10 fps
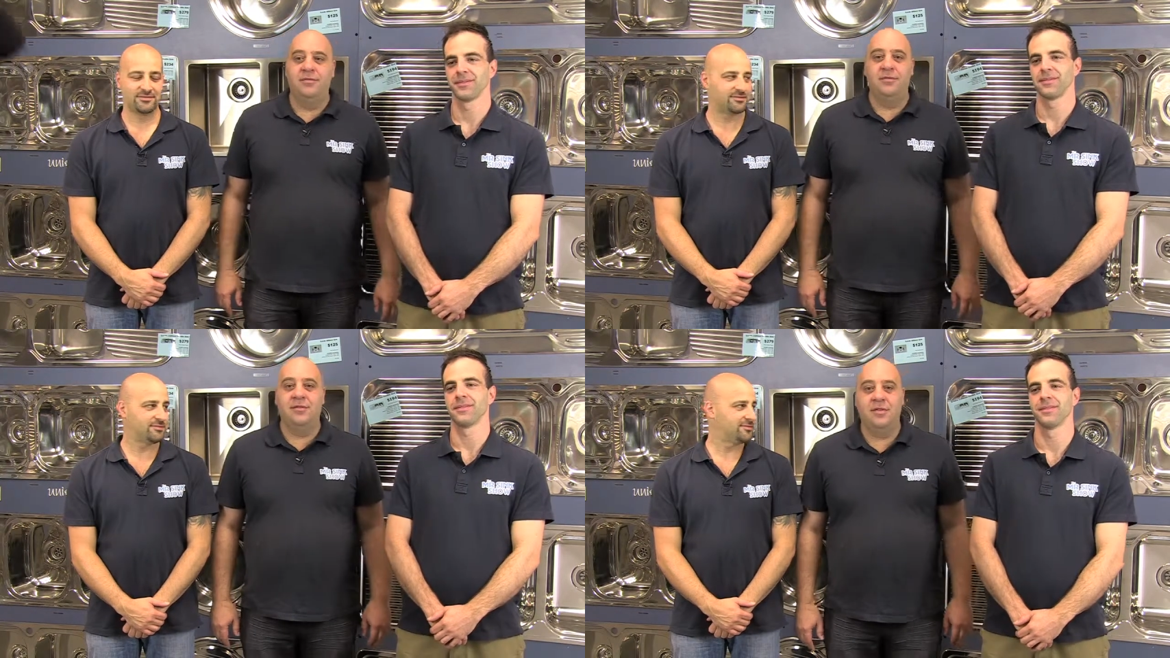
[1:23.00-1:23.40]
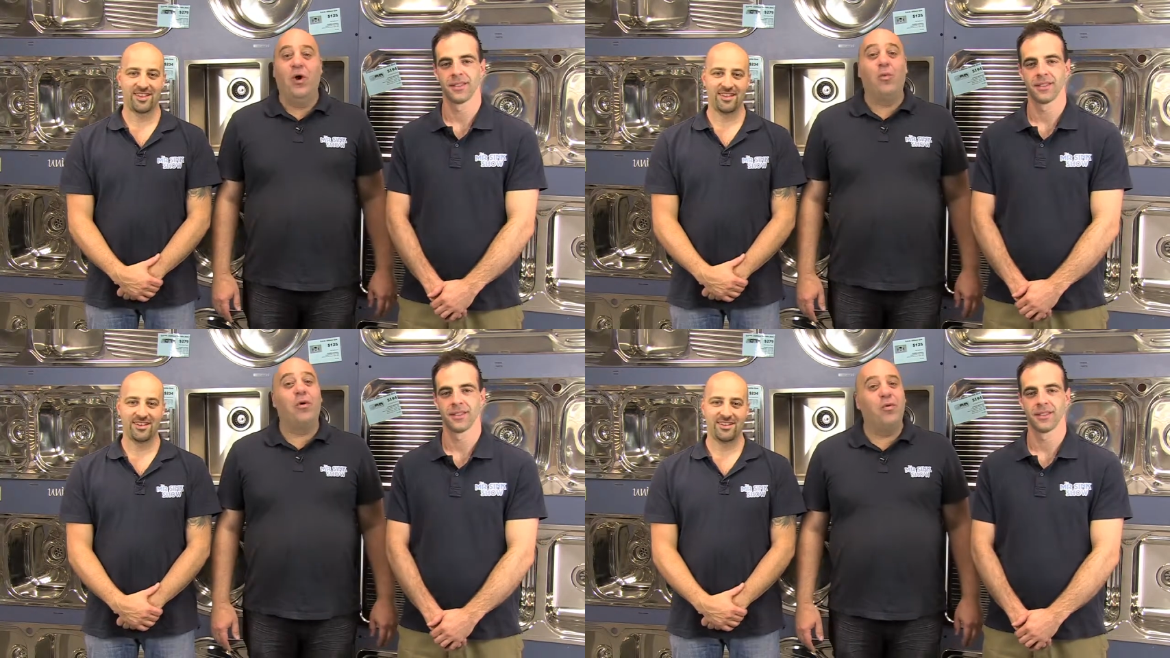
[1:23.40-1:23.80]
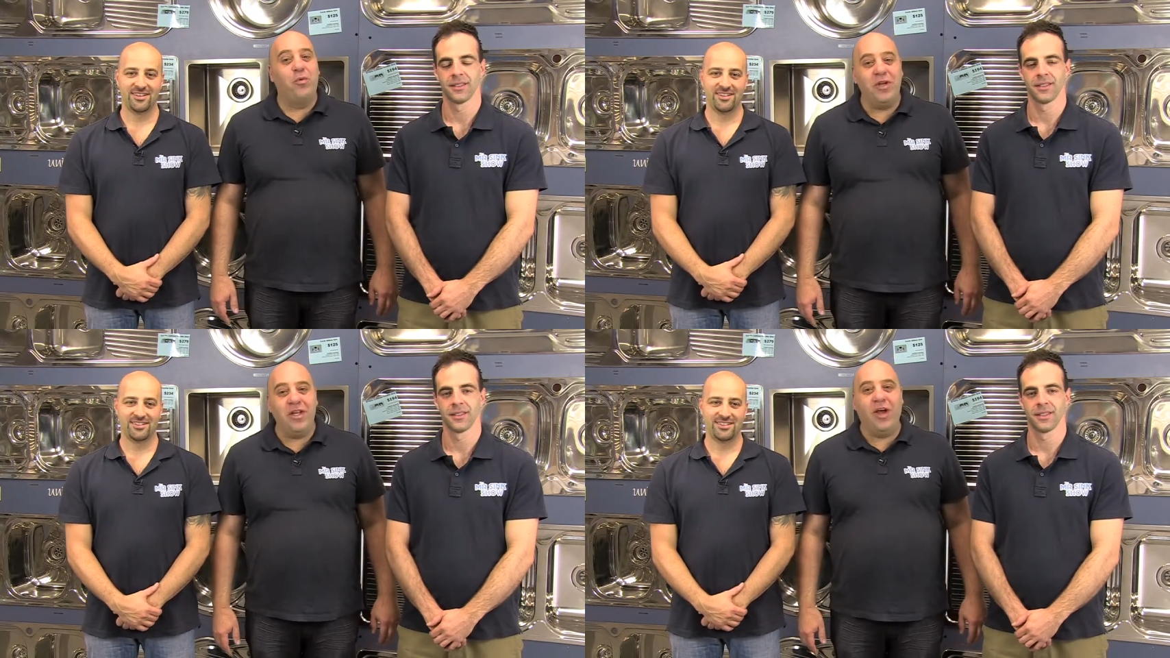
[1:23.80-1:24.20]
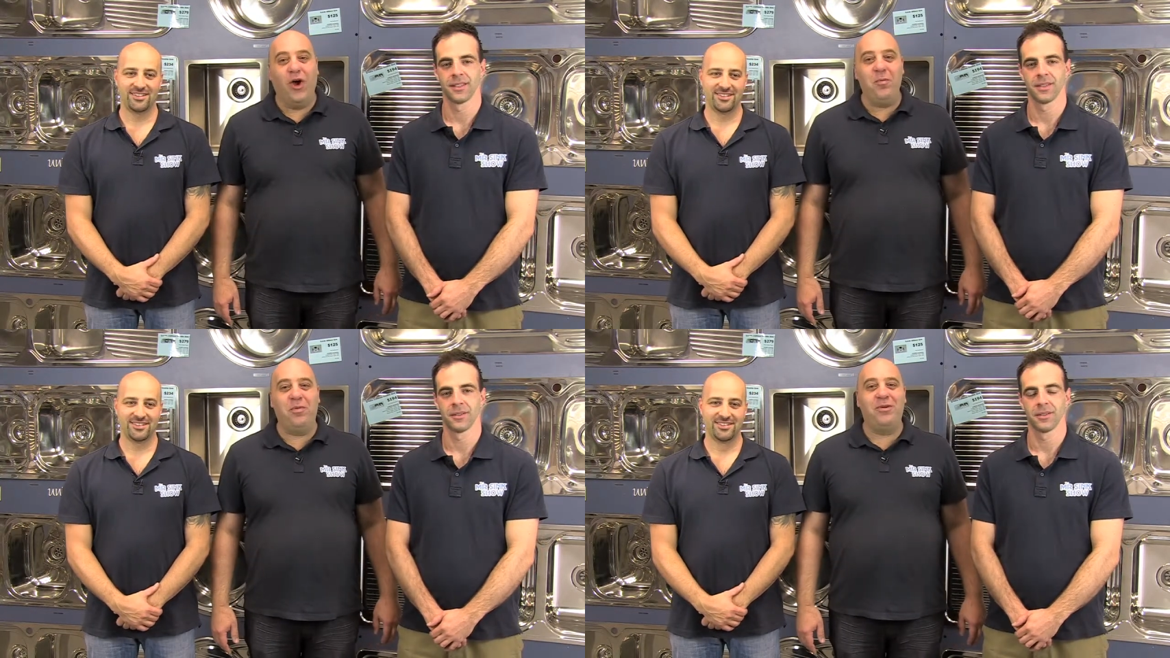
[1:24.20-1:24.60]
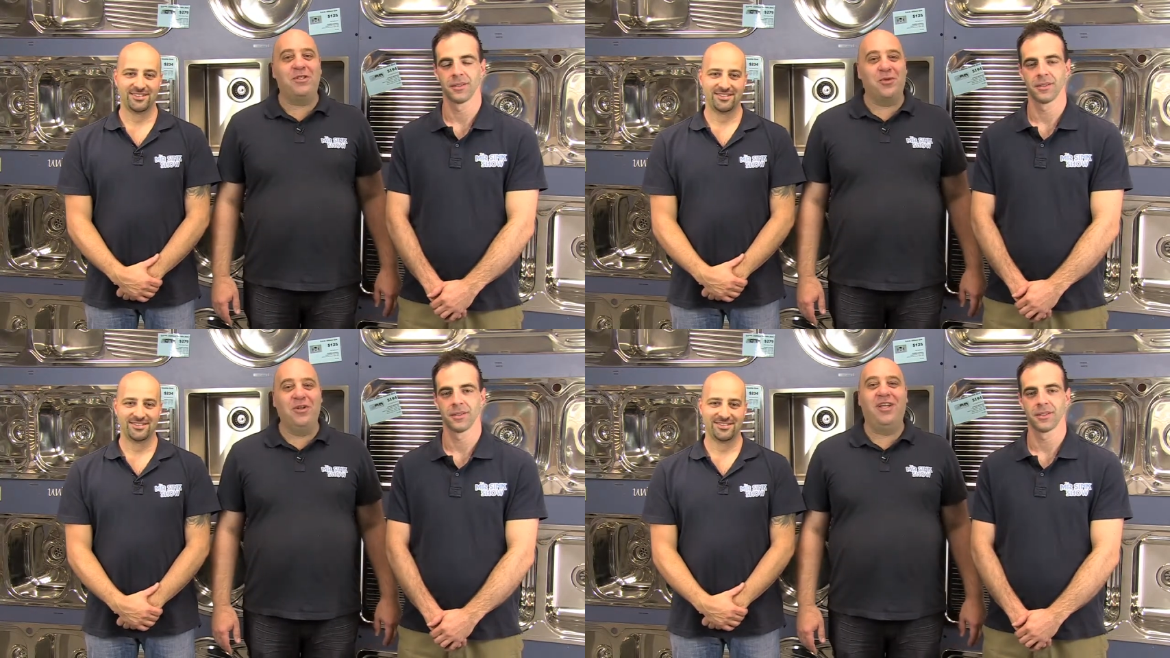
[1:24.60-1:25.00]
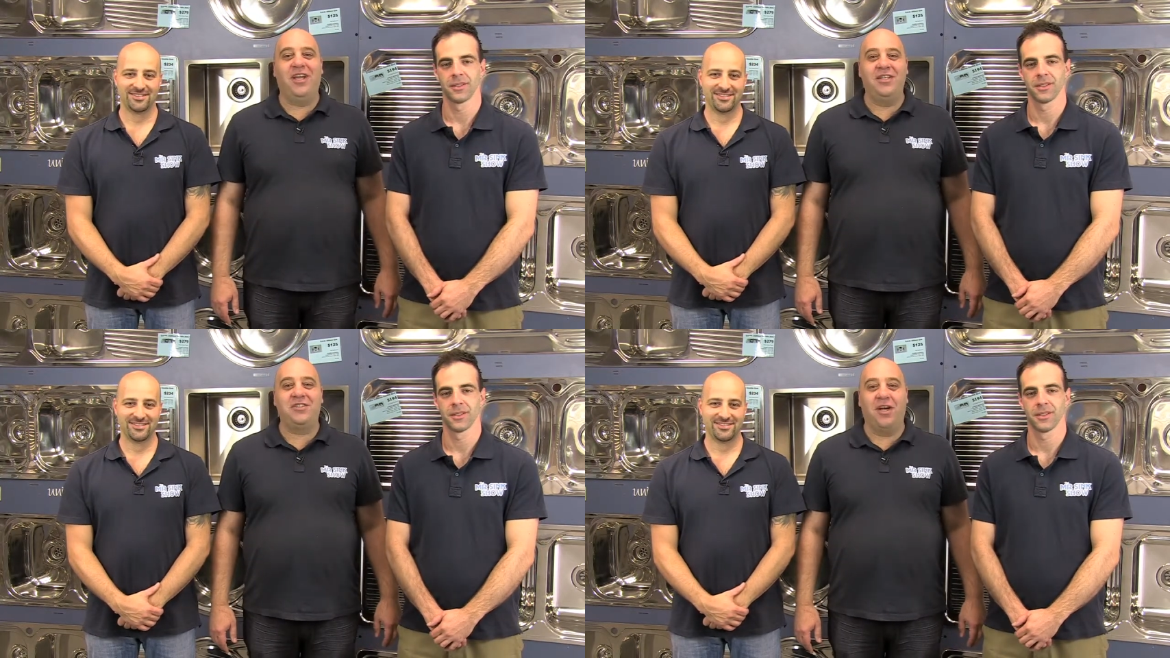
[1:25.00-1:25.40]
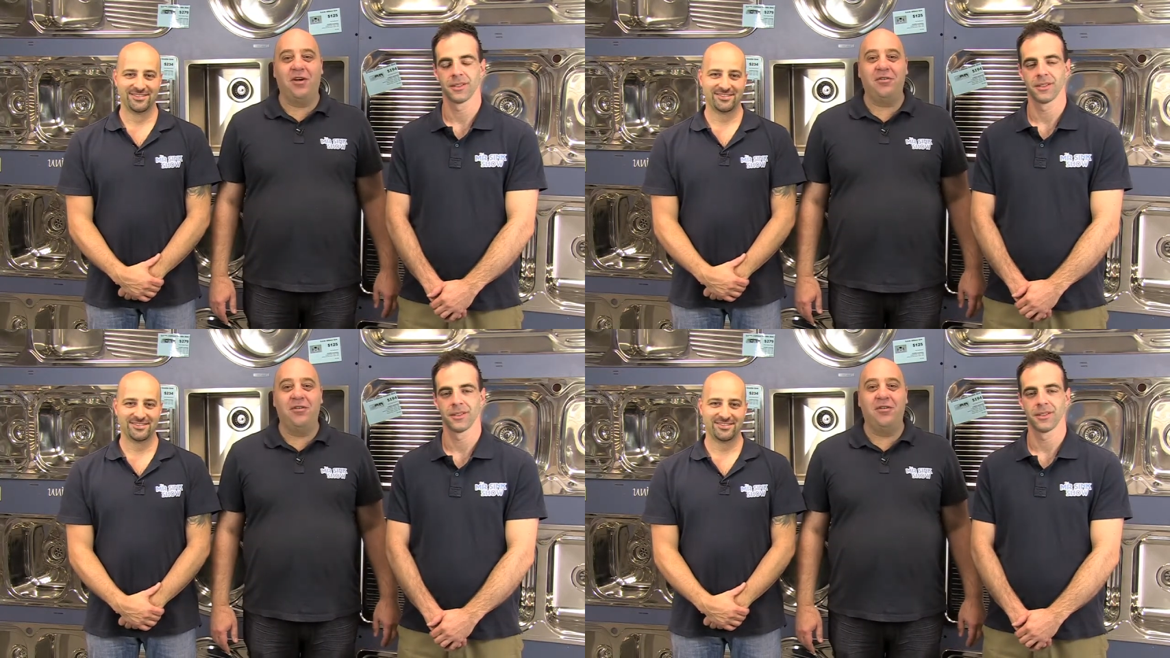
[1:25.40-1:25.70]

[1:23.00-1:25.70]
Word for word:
Speaker 1: yeah. Well, we really hope you enjoyed today's show.